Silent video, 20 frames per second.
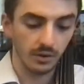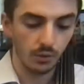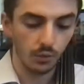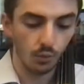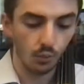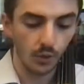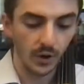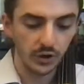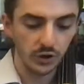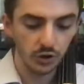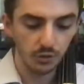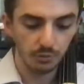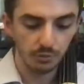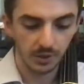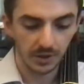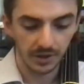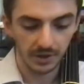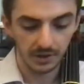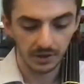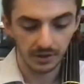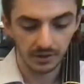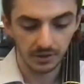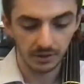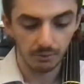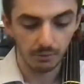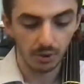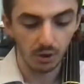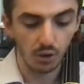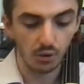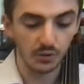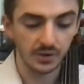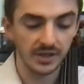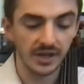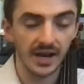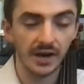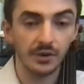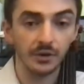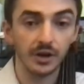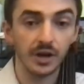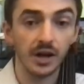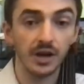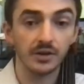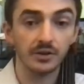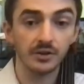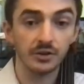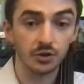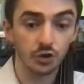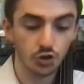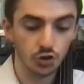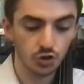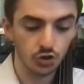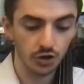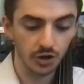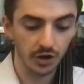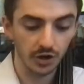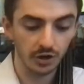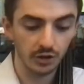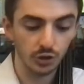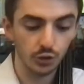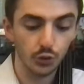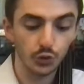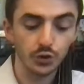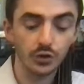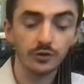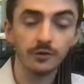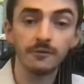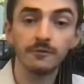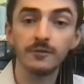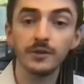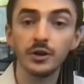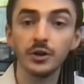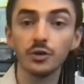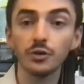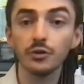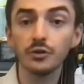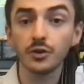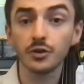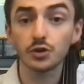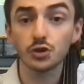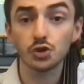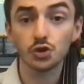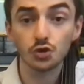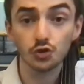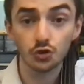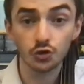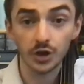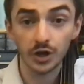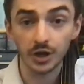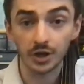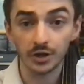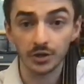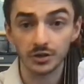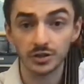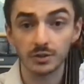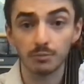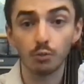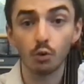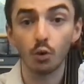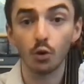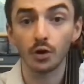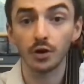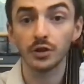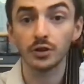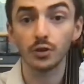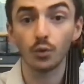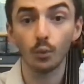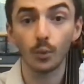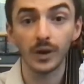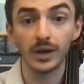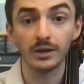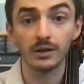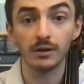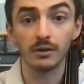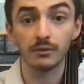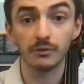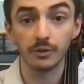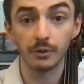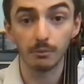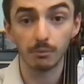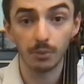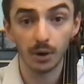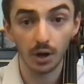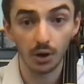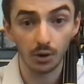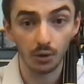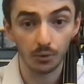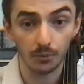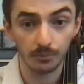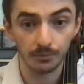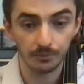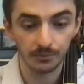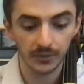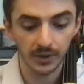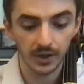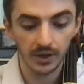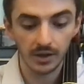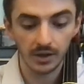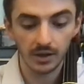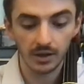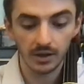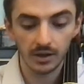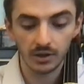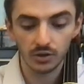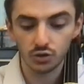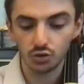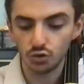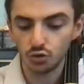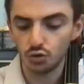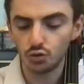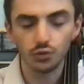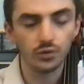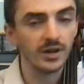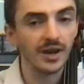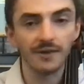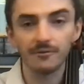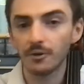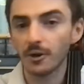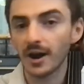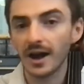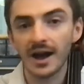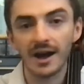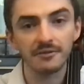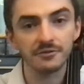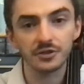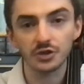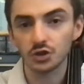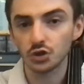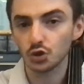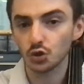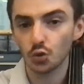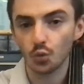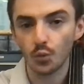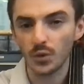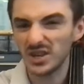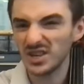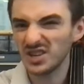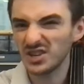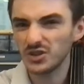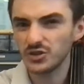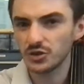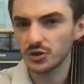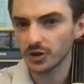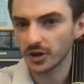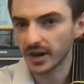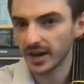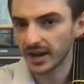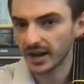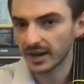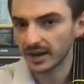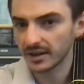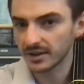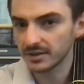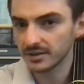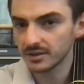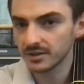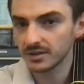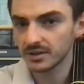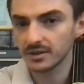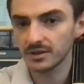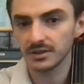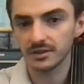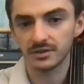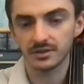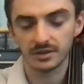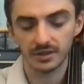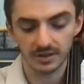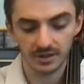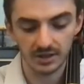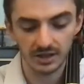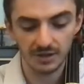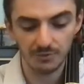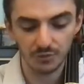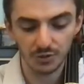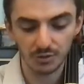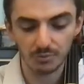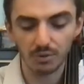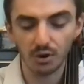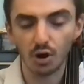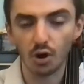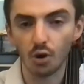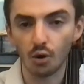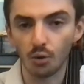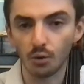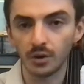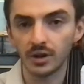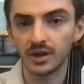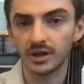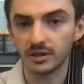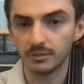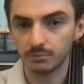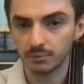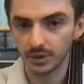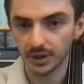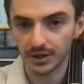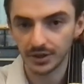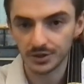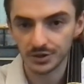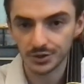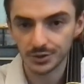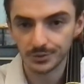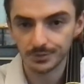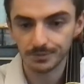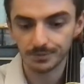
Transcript: When you bring the bow down onto the string, you should feel the string supporting the weight of the bow. You never have to squeeze your hand to keep the bow in place.